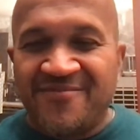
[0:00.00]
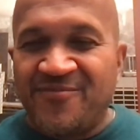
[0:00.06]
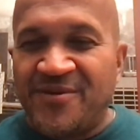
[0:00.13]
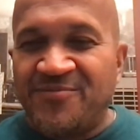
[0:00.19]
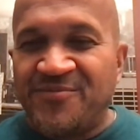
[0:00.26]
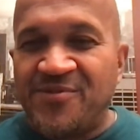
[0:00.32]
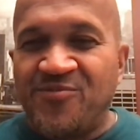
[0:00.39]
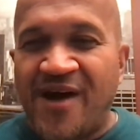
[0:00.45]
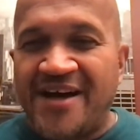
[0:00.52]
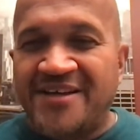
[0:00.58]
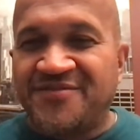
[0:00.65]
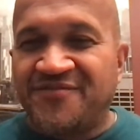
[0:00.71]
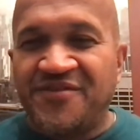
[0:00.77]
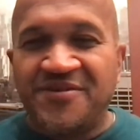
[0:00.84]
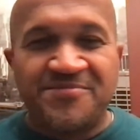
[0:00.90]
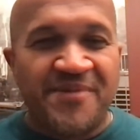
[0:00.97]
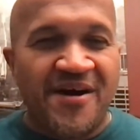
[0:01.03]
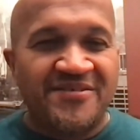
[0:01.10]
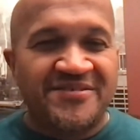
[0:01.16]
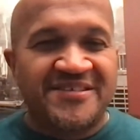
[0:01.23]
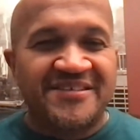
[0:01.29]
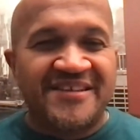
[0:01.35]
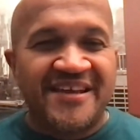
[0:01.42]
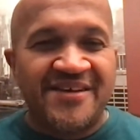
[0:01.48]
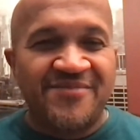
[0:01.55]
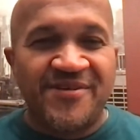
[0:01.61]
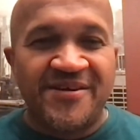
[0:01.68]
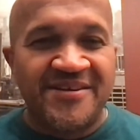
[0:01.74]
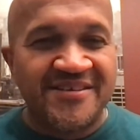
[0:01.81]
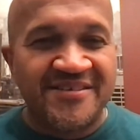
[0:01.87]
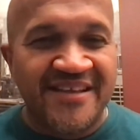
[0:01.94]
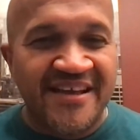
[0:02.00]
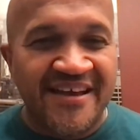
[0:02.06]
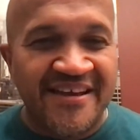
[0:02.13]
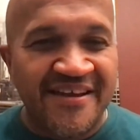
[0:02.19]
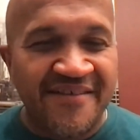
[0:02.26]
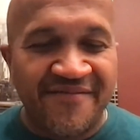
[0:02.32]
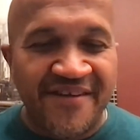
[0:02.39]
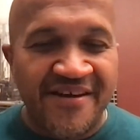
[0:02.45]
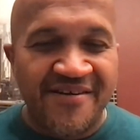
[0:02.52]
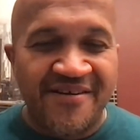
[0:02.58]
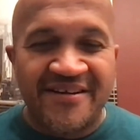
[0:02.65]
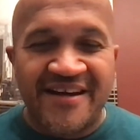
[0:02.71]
when we watch football today, whether it's the NFL or